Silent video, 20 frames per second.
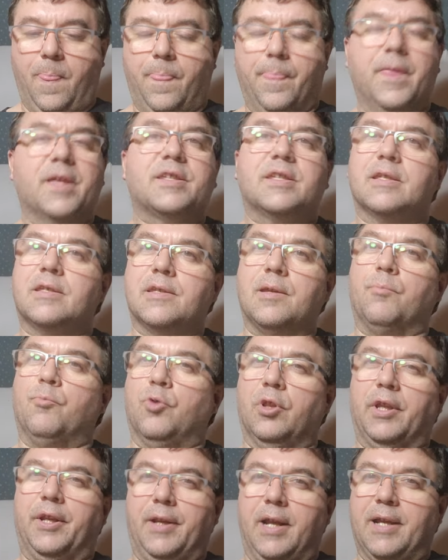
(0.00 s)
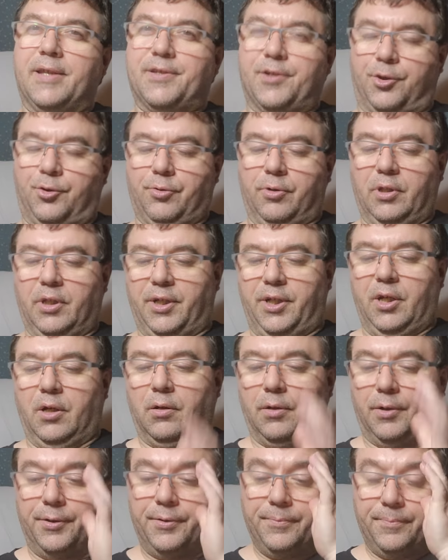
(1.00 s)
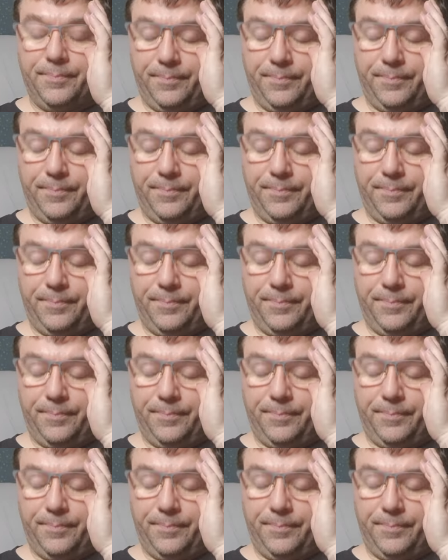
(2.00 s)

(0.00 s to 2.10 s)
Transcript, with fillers: This is some really nice acrylic yarn.